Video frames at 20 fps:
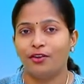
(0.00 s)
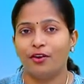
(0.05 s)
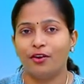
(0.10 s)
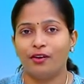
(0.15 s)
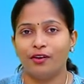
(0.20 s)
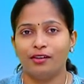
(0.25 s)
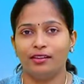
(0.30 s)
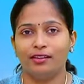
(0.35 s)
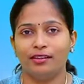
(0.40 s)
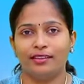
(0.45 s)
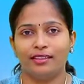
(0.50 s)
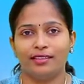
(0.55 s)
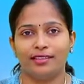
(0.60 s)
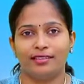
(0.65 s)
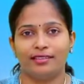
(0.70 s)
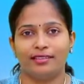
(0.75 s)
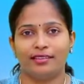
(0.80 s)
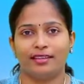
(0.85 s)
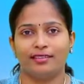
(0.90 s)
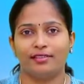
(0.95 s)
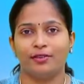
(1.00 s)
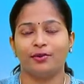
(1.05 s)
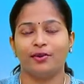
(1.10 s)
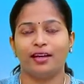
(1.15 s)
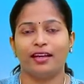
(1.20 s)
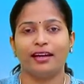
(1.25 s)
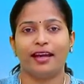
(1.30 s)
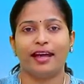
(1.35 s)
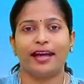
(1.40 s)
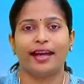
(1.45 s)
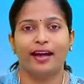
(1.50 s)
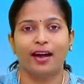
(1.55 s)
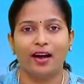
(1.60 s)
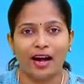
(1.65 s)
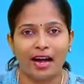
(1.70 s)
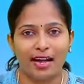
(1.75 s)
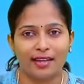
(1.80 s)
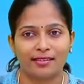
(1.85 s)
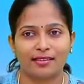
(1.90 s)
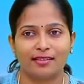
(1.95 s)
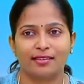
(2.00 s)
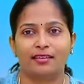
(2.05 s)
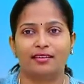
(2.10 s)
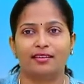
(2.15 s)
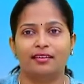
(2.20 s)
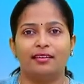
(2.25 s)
all these things, you can ask